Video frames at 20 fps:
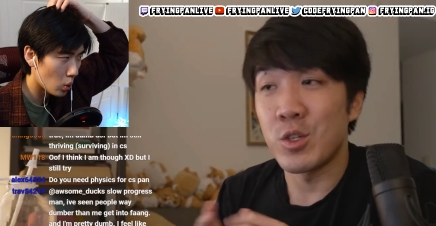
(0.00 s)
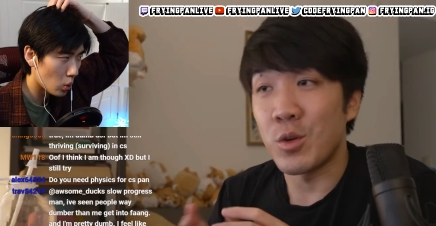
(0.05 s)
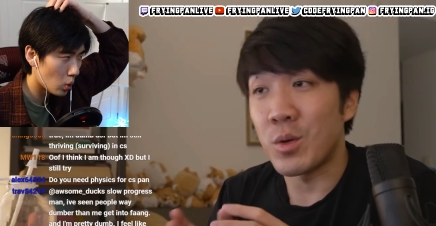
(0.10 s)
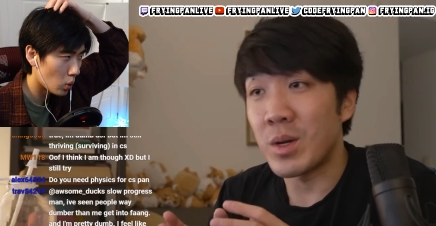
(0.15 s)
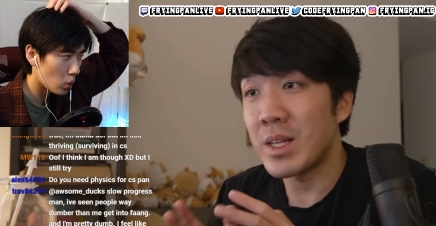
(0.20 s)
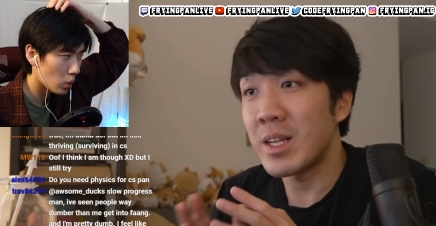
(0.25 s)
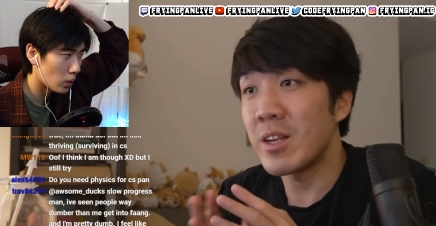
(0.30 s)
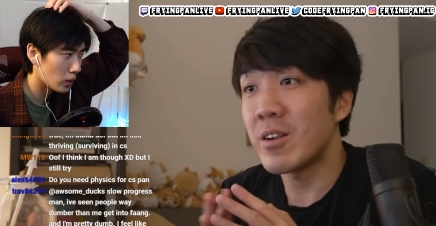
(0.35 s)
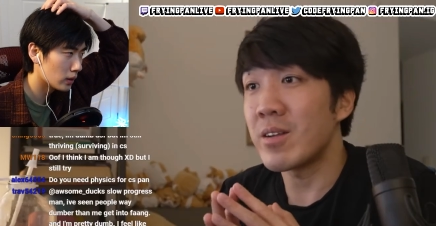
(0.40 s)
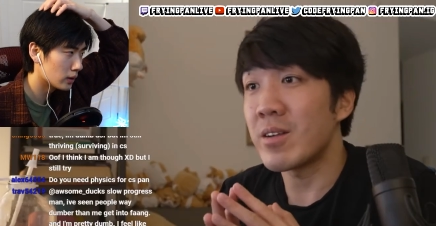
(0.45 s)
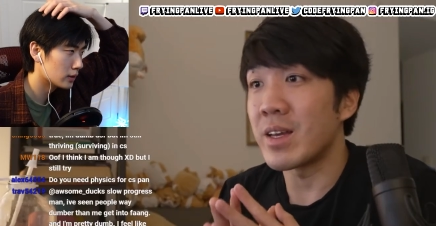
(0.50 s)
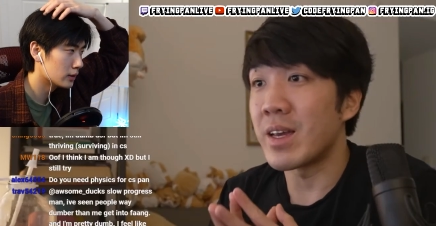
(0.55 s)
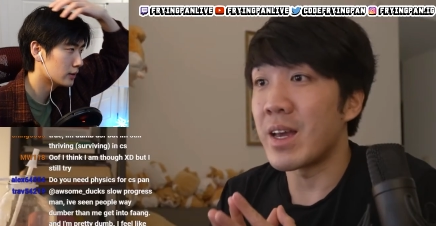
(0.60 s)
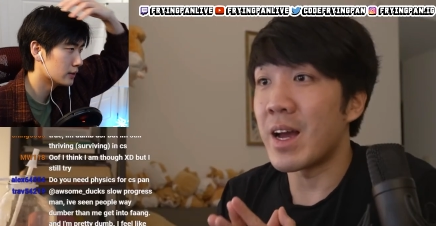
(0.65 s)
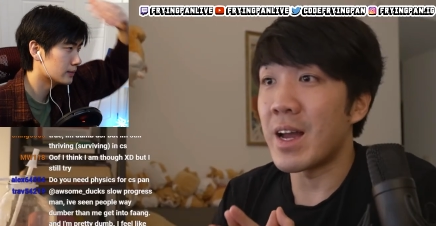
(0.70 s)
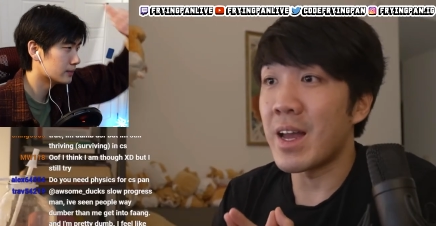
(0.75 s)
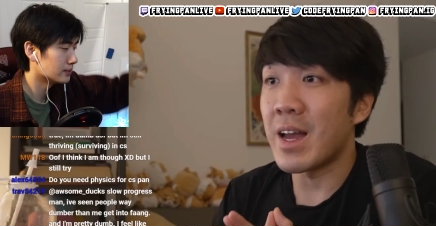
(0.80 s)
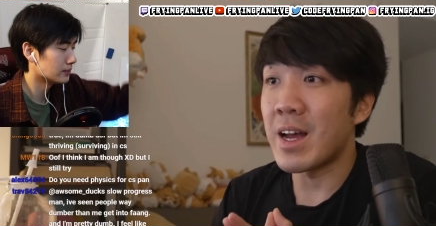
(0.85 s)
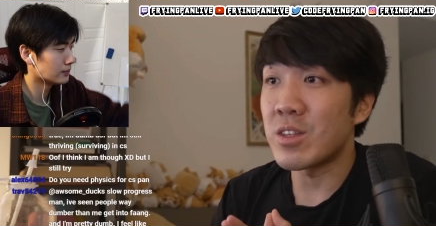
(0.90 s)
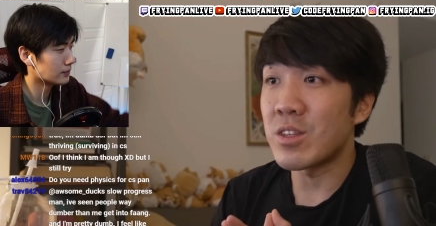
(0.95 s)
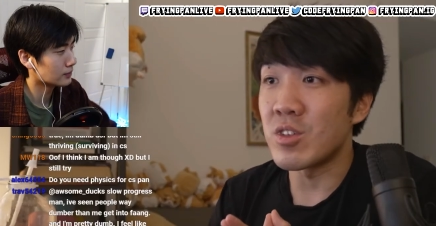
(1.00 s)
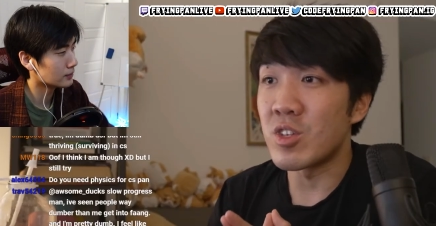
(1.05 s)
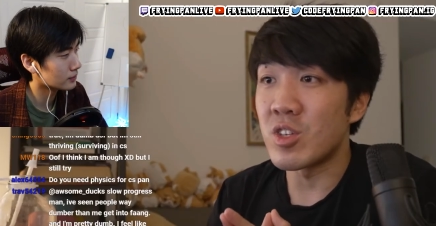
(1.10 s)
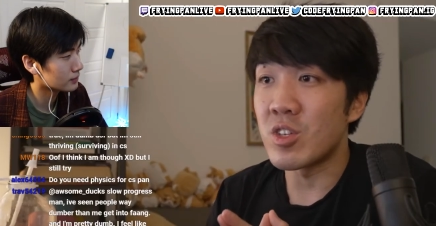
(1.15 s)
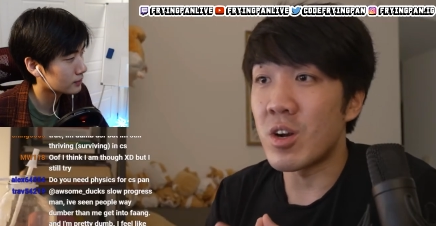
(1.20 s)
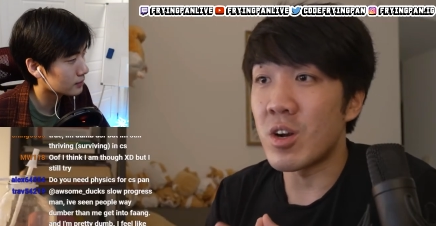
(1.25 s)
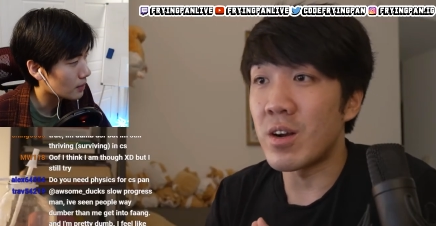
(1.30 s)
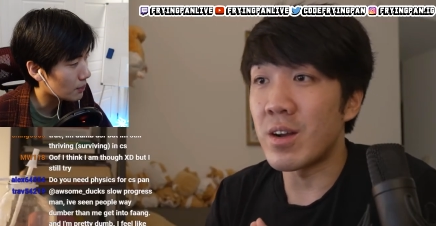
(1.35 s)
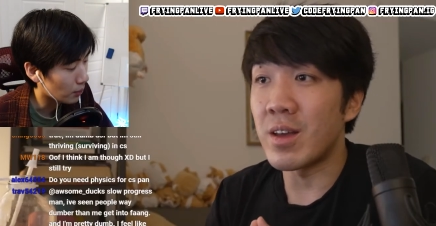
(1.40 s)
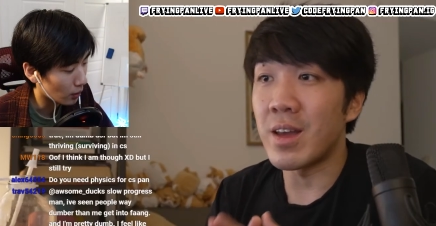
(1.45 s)
Speaker 1: so clearly, I had to
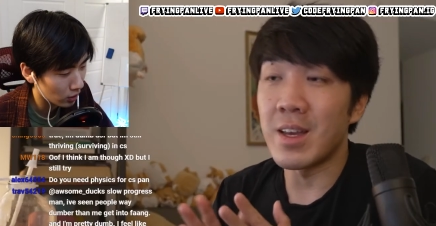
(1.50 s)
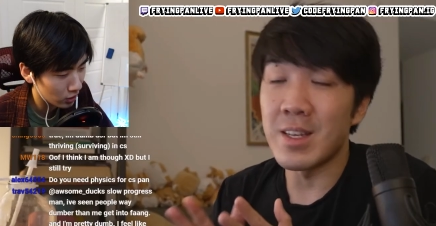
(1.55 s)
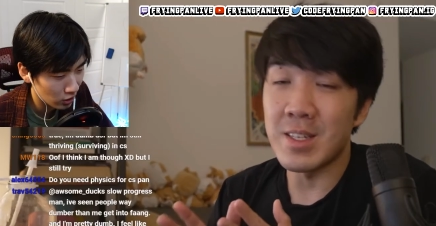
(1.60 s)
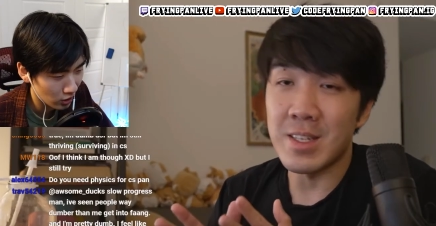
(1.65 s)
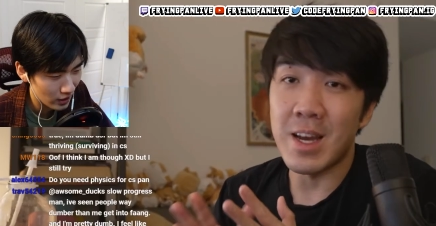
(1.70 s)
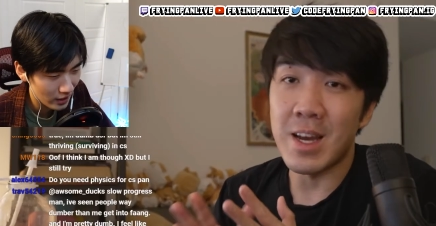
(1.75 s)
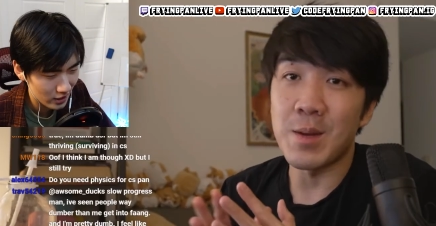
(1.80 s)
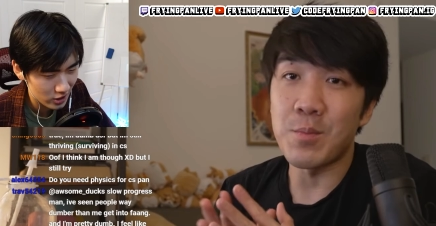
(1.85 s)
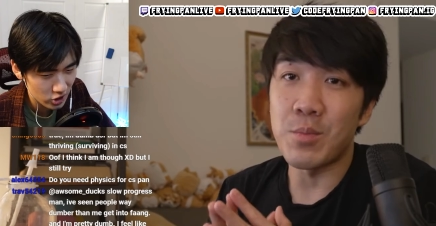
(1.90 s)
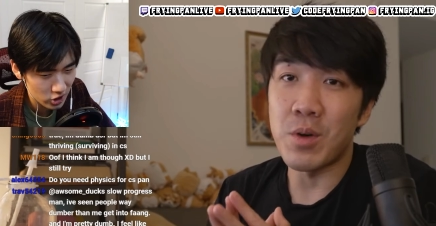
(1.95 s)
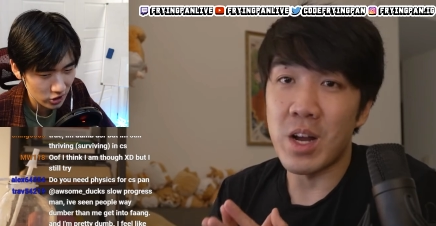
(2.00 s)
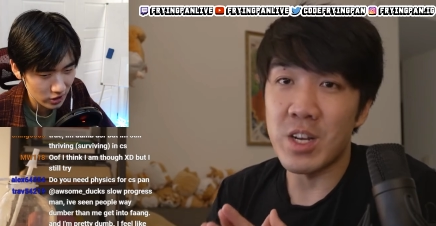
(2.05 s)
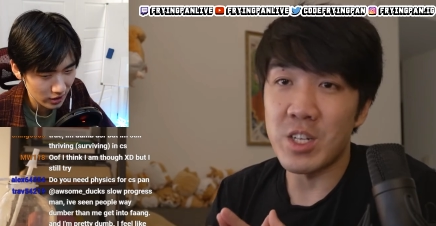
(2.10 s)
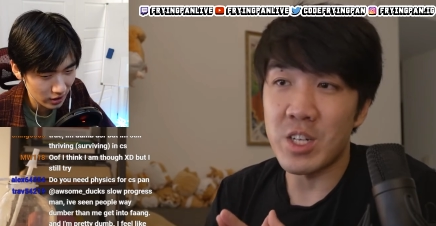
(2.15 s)
start Burger a side engineer.